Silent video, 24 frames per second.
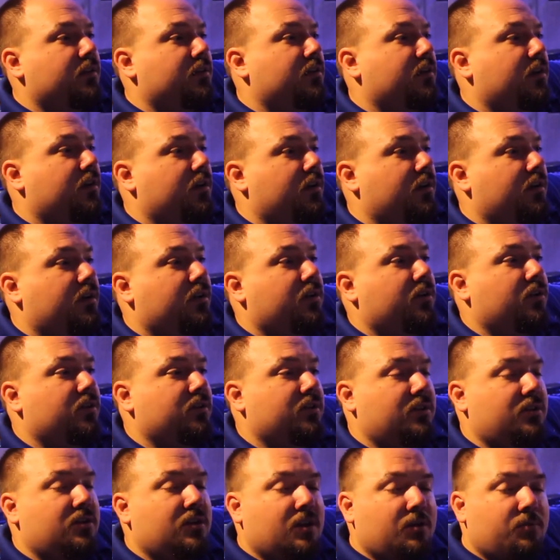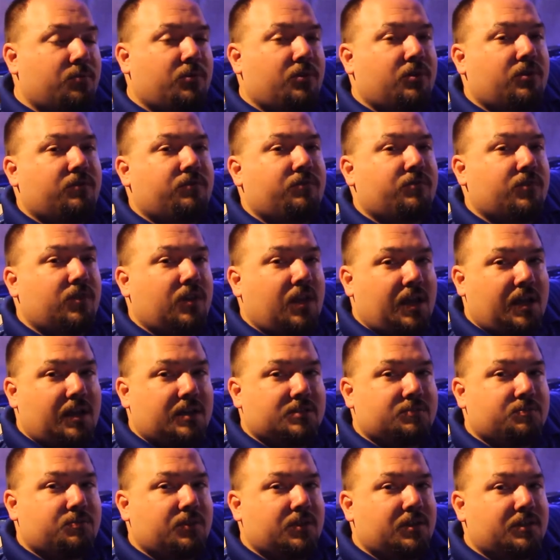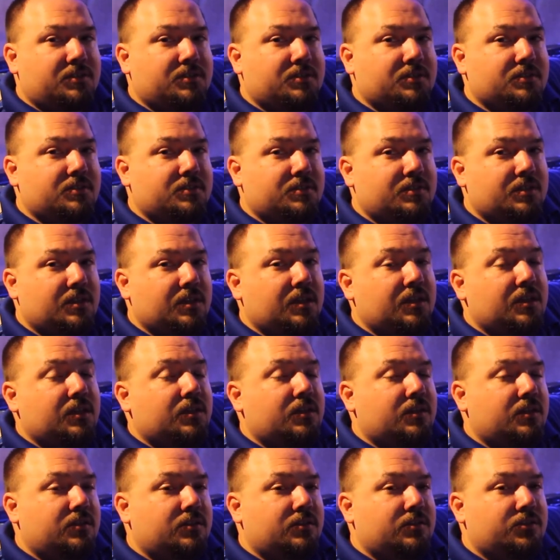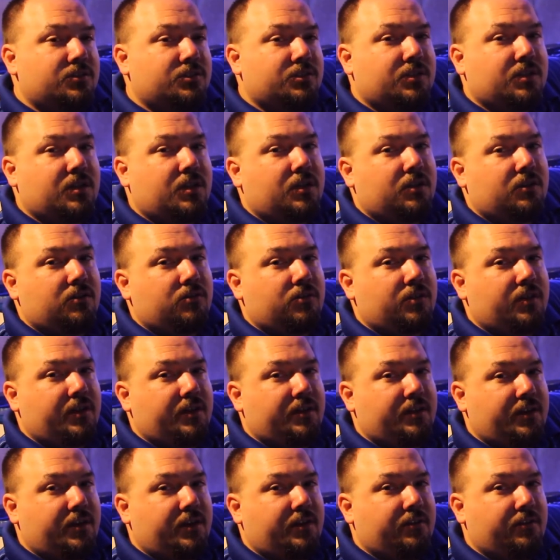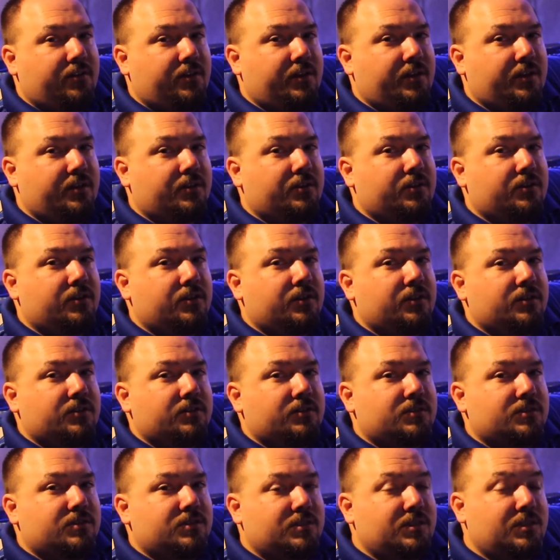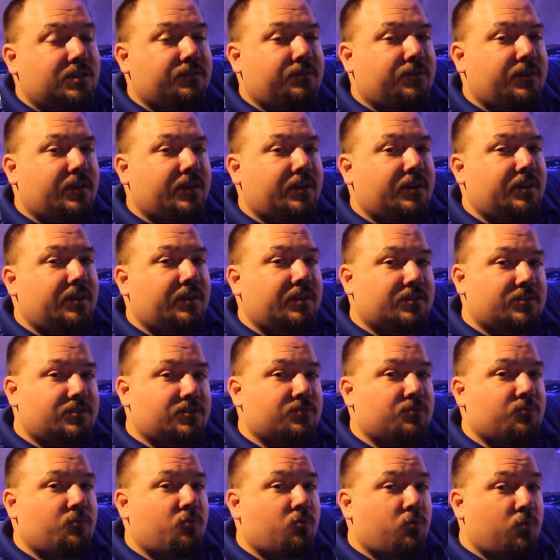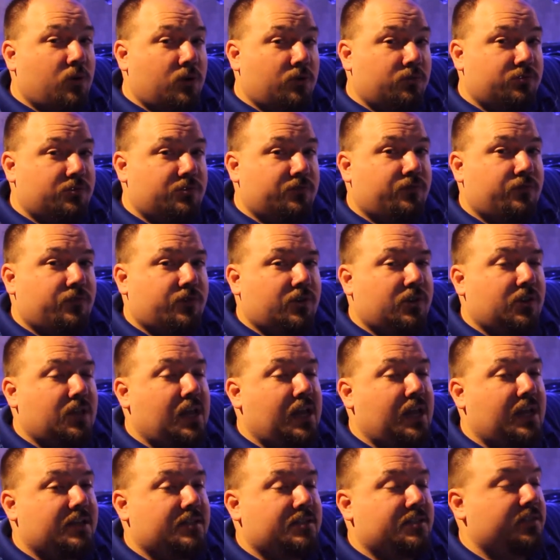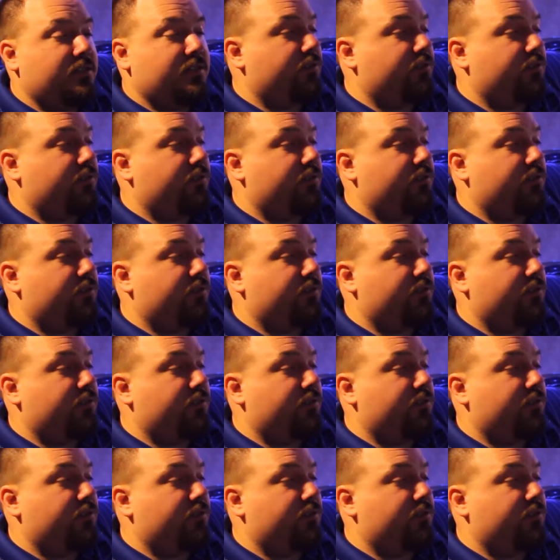I called a number of glass places in the Chicagoland area to see if I can get some quotes for glass in